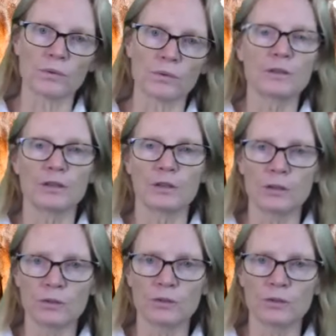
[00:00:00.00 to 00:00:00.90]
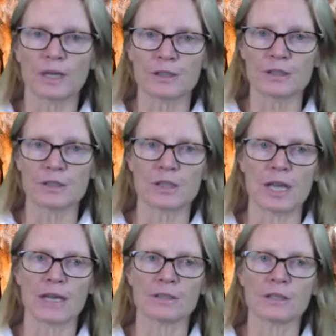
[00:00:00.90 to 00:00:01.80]
that you
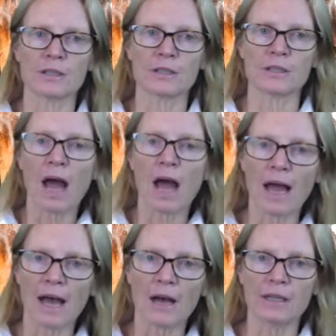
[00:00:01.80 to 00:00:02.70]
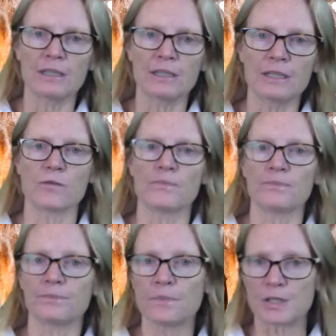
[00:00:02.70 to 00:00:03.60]
understand how each of
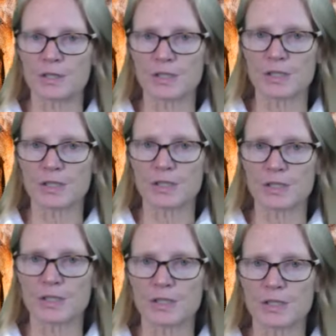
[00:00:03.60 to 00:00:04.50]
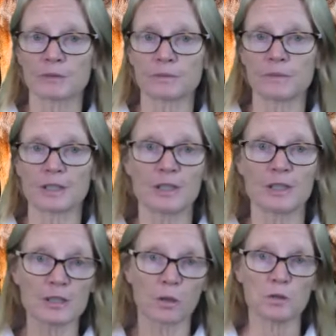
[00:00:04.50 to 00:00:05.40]
them perceive feel, because
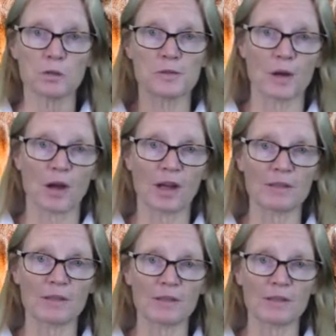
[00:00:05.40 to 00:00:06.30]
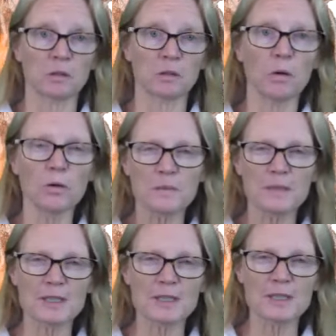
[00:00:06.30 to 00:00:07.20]
these horses behind me, they'll all
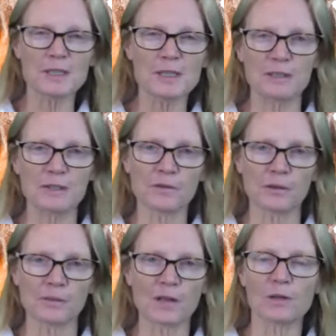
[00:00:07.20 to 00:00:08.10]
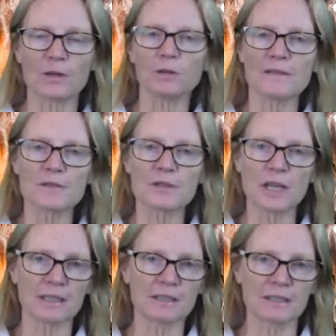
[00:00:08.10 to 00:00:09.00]
be slightly different. They'll all have
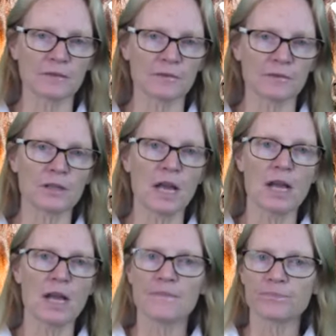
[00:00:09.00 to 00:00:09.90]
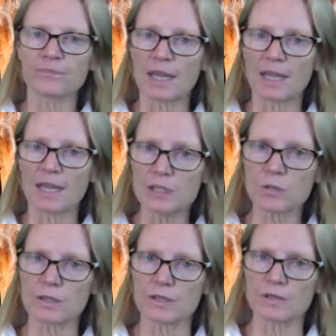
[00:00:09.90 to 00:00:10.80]
slightly different
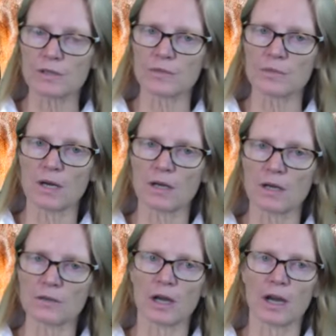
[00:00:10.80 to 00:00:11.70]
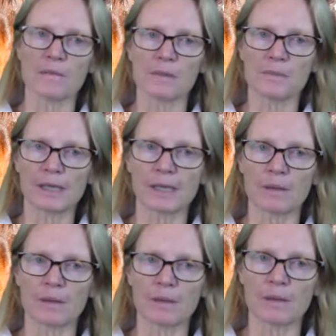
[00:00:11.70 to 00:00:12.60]
histories as well. So I might pick
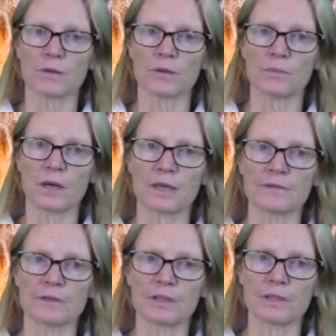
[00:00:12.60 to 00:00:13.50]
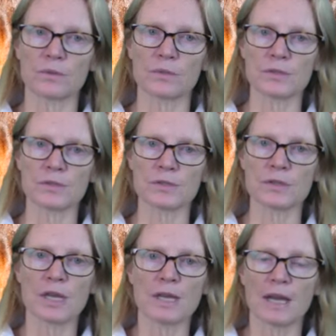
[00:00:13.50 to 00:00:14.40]
up pressure on one of these
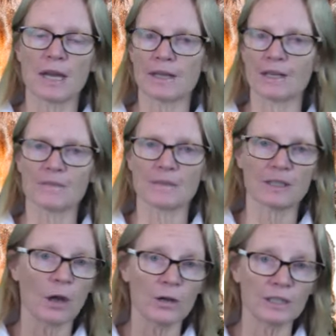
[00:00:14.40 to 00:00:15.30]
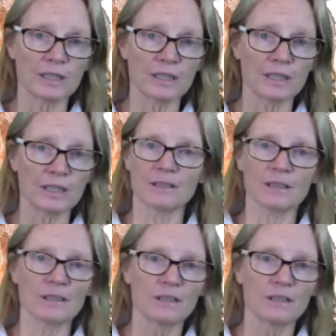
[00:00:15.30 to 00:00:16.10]
horses and I might only need